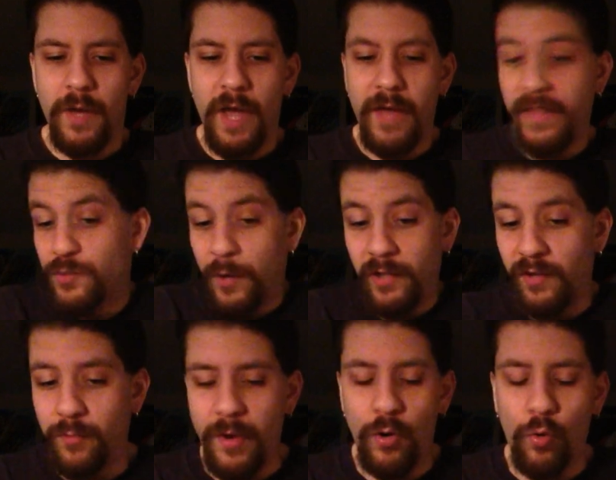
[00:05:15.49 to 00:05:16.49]
and that's what I
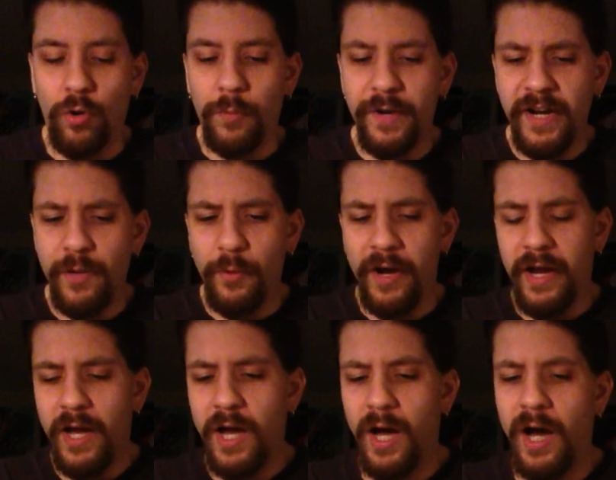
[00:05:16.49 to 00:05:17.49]
love about horror. But
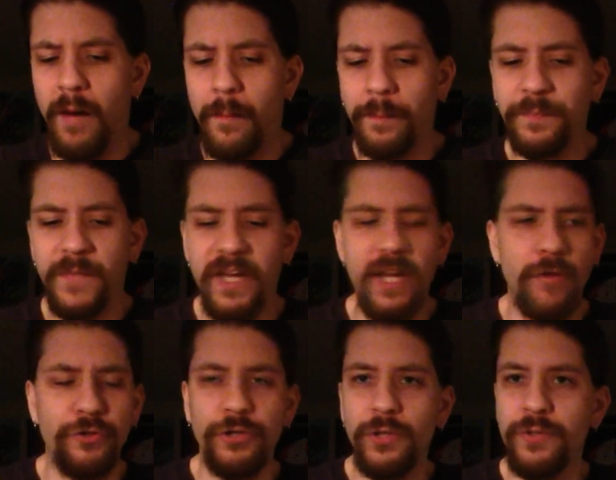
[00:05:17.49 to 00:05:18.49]
anyway, um, any
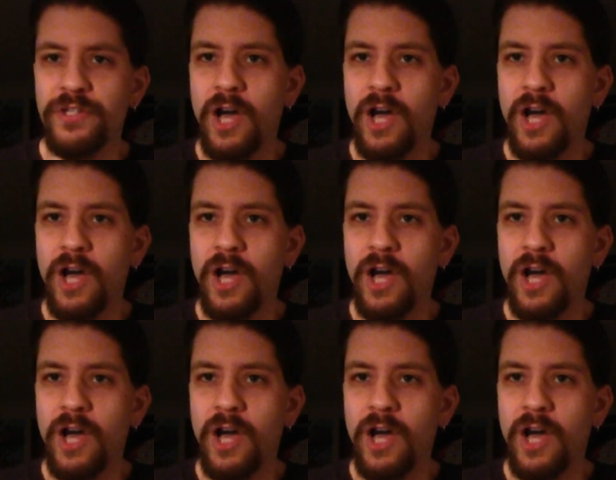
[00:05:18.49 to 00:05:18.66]
other news?